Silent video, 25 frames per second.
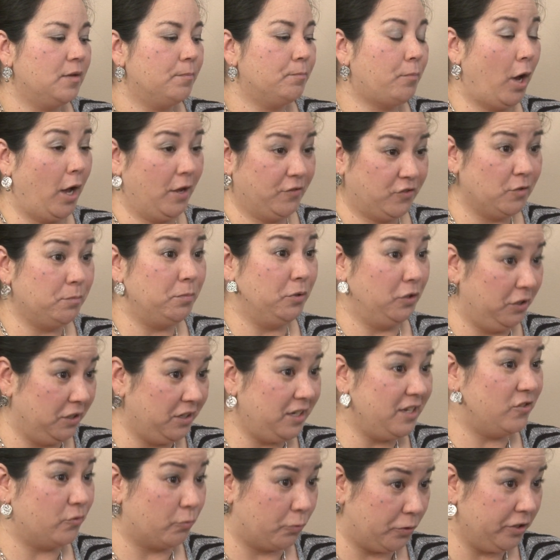
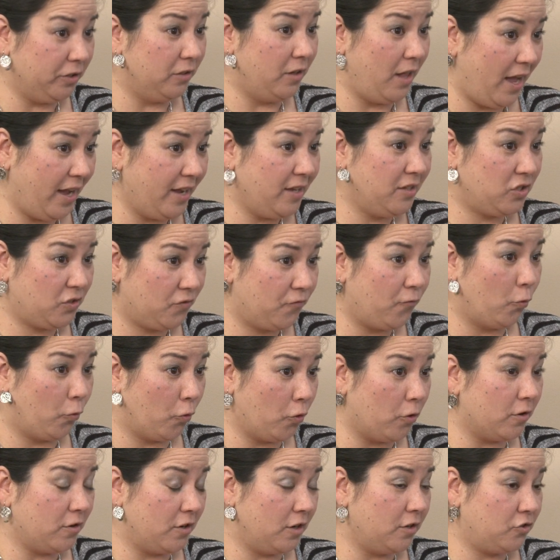possibilities realized
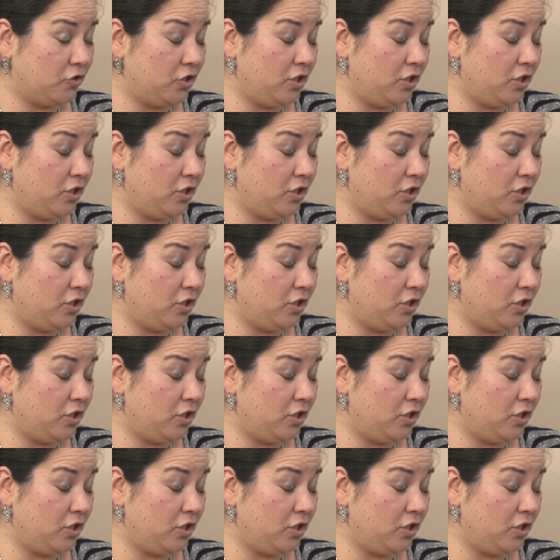for